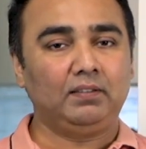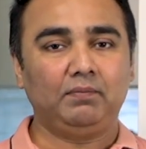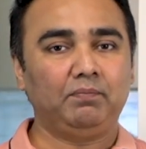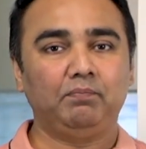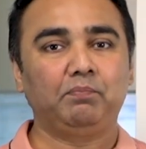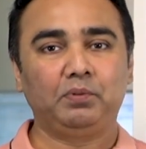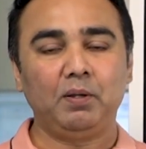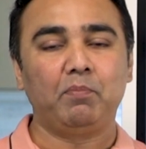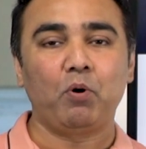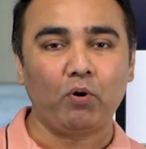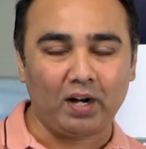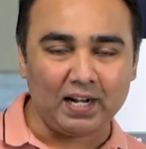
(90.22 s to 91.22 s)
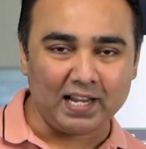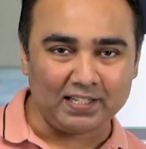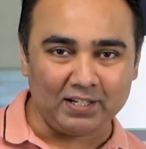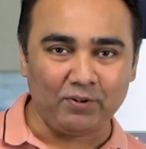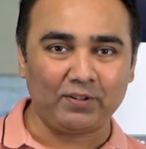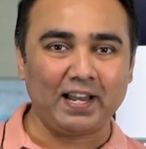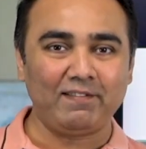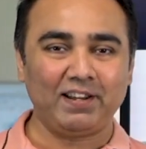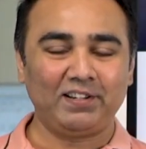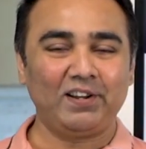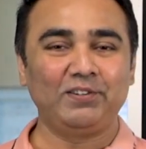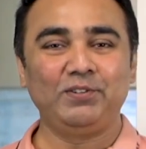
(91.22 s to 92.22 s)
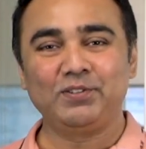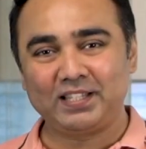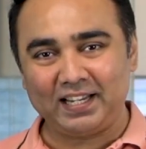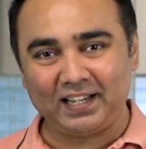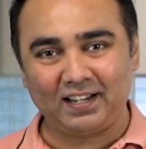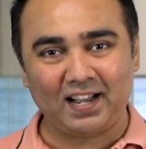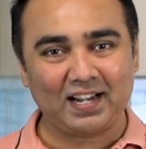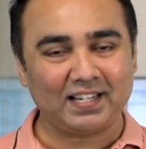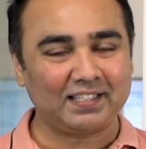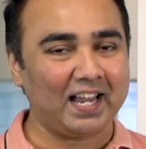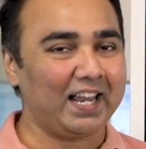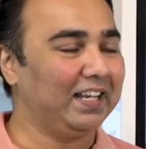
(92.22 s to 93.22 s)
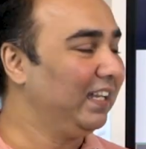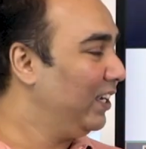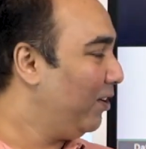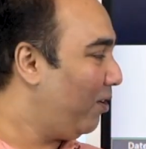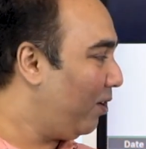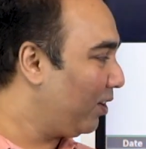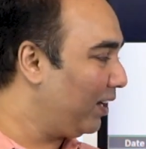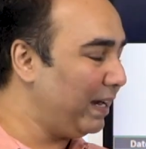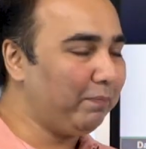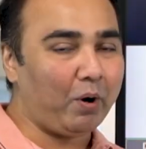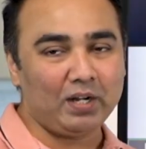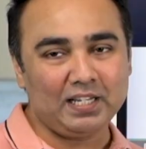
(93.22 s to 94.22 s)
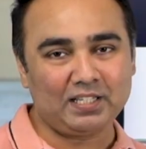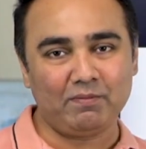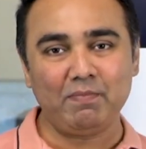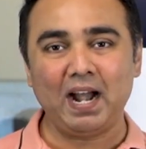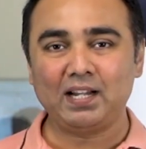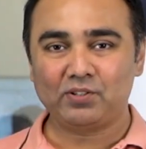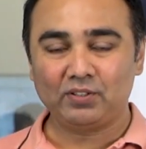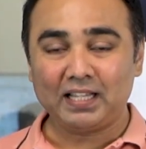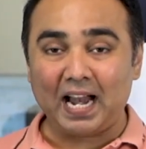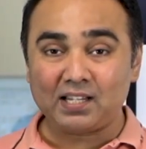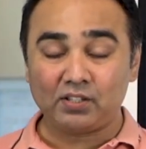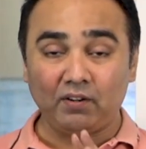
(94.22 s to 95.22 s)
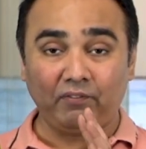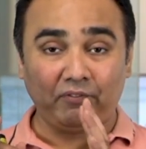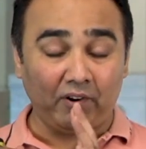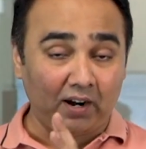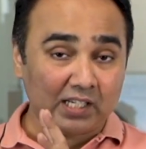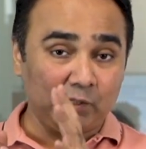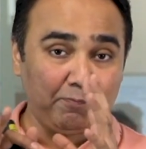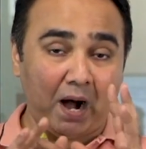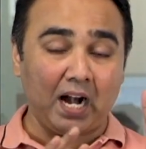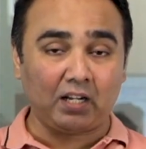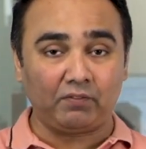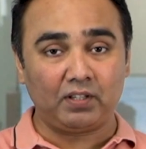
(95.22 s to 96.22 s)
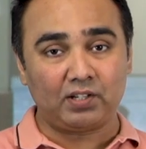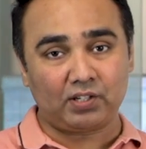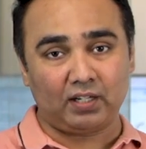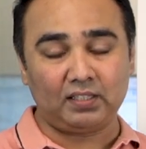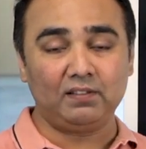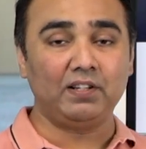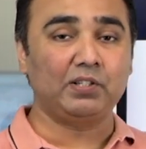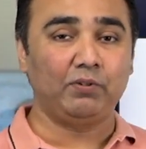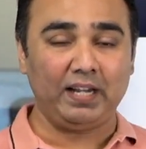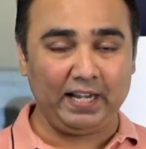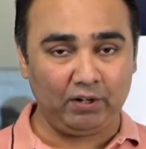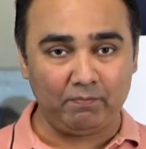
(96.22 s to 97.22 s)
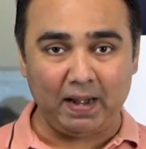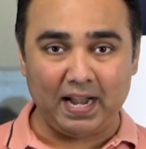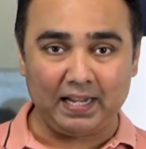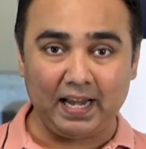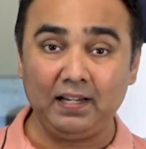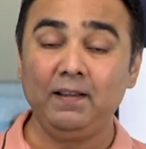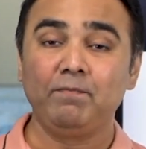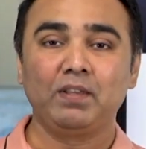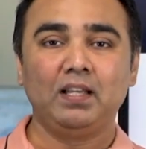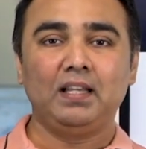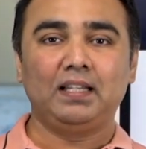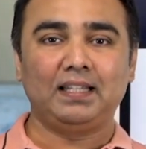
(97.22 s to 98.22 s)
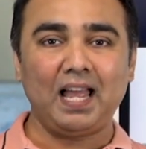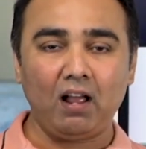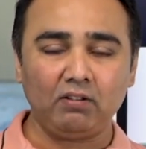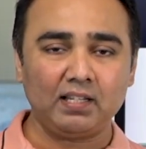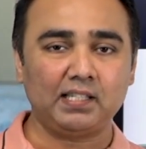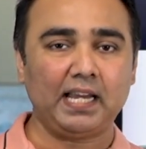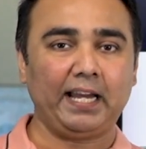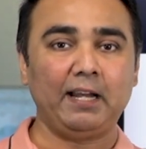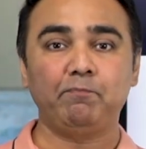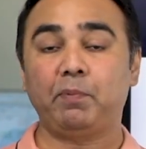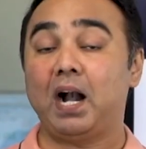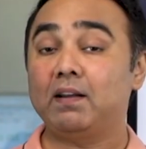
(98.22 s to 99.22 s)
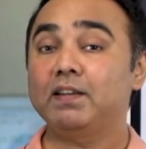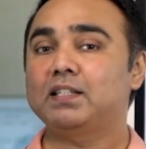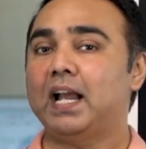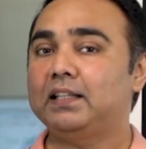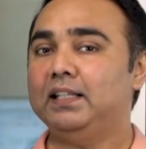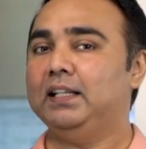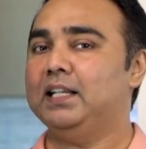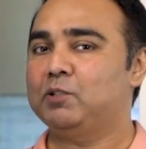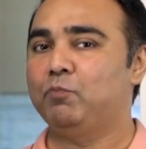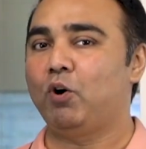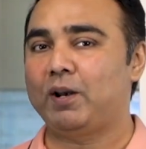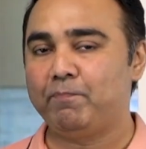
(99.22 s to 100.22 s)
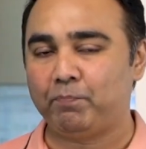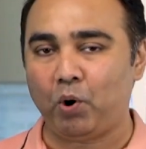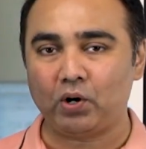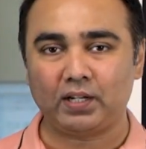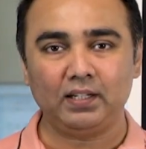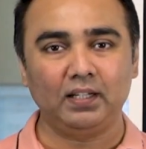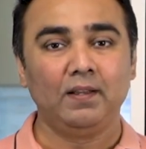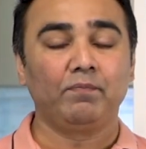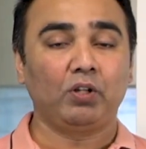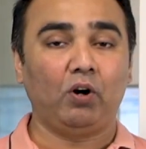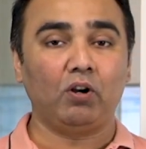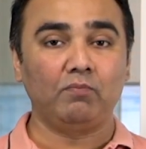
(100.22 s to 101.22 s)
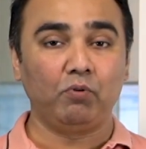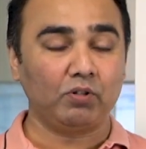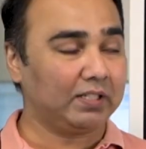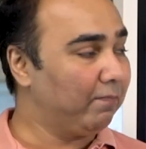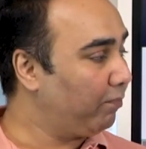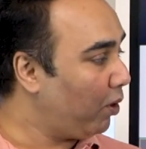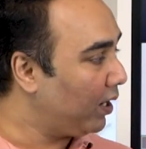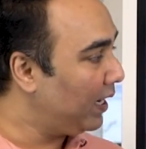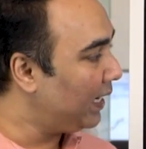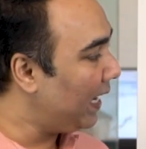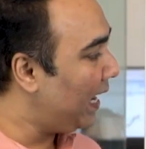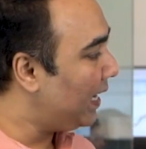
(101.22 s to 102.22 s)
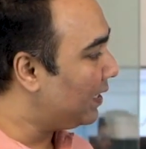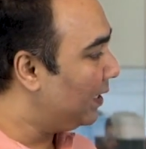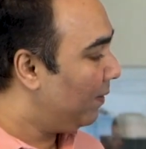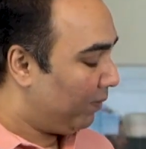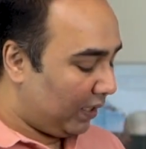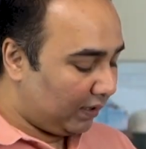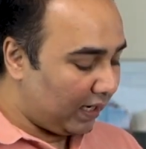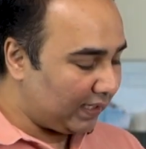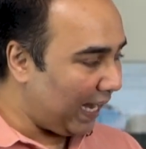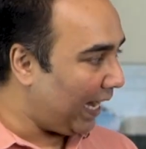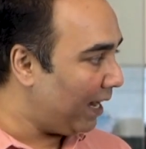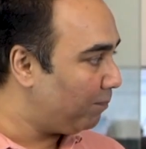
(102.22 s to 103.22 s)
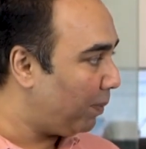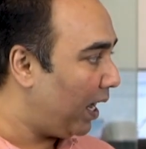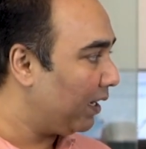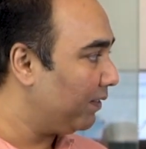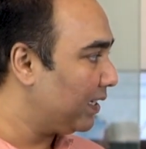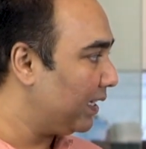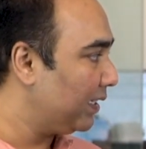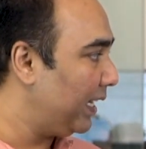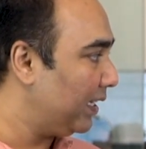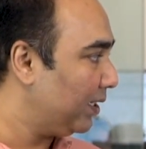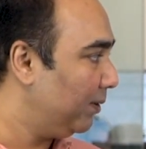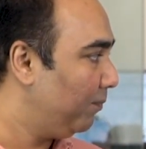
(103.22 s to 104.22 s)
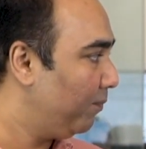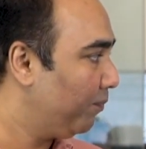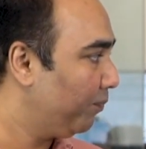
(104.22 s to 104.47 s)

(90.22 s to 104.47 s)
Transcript: the broker doesn't know that you're using a RSI or a Bollinger Band. So that's the first part of the journal which you need to maintain. Now the second part, which I think is more important or most important, is the second part, which is this,